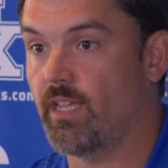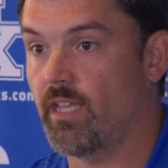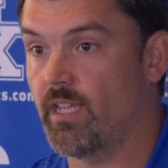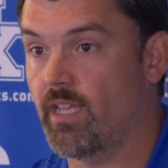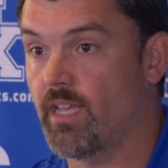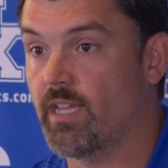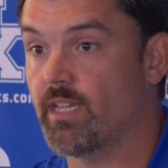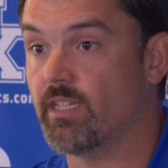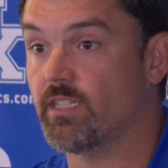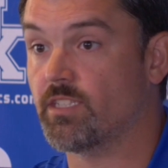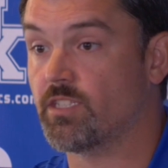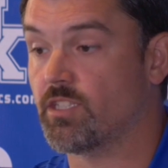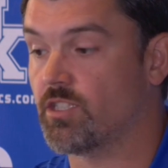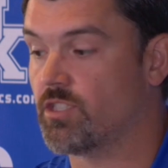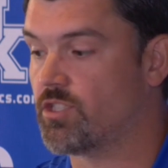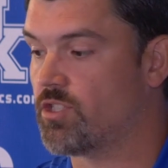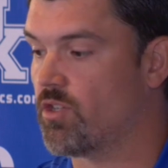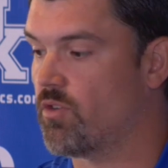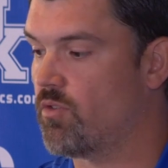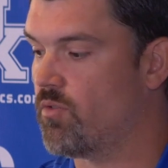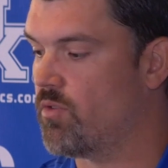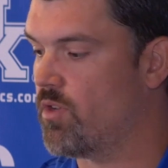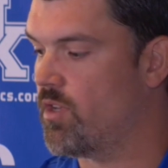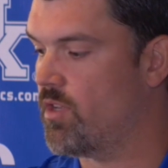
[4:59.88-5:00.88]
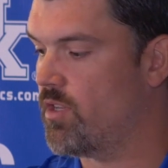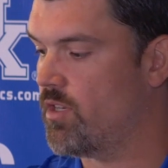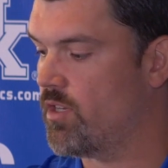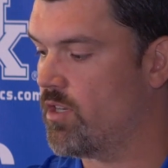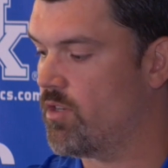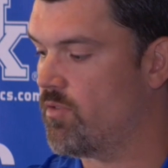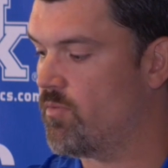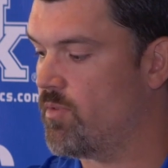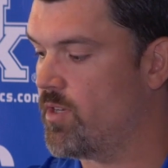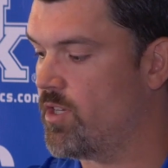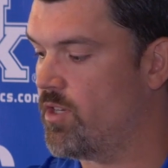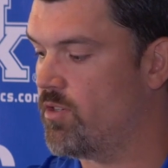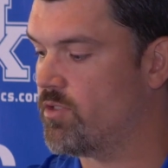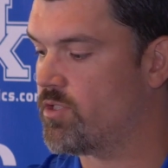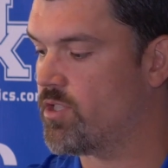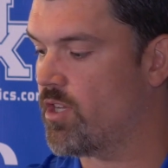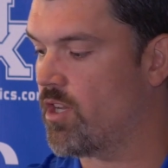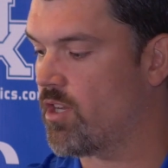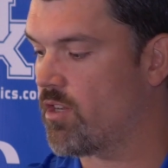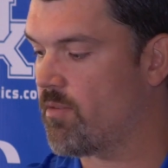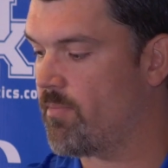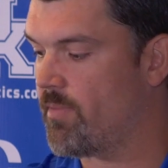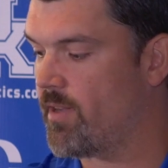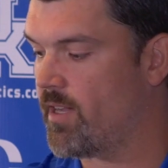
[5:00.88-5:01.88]
He is. So, you know, when you
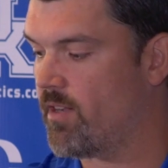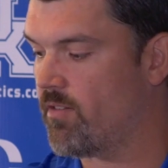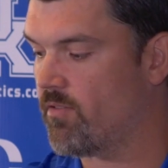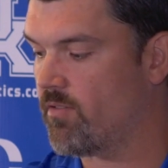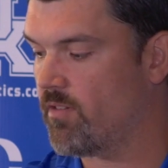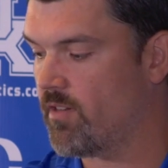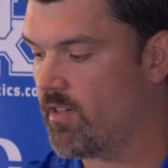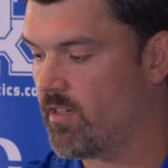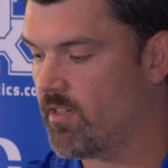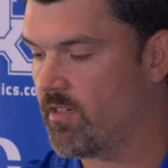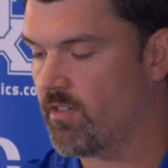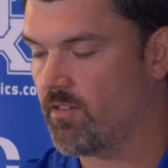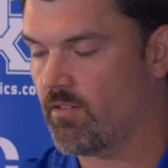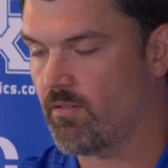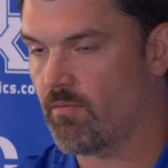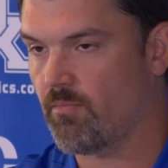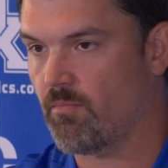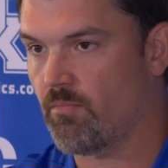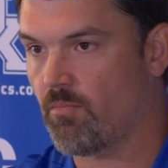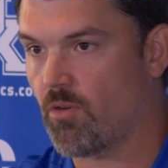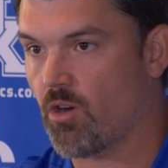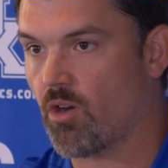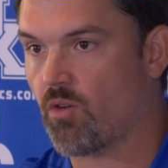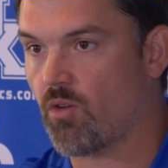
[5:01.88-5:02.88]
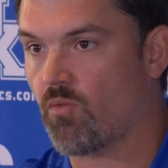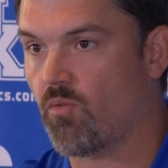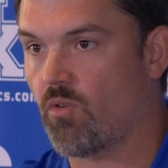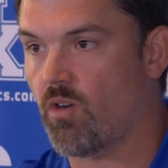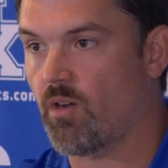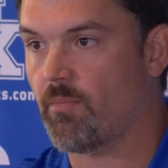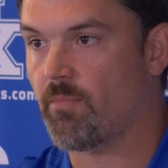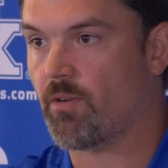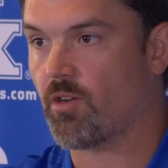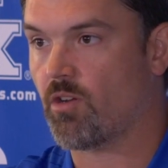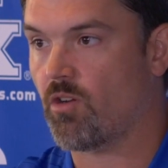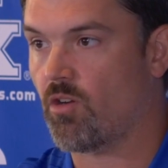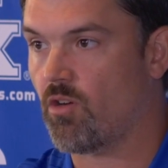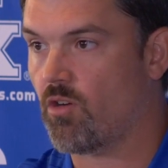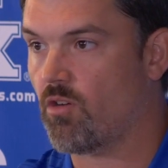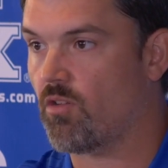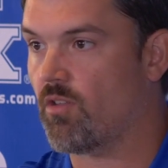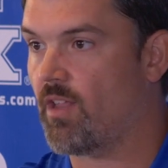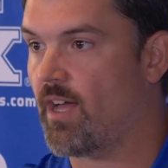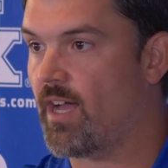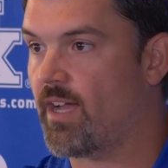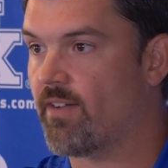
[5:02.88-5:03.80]
talk about Marquand McCall,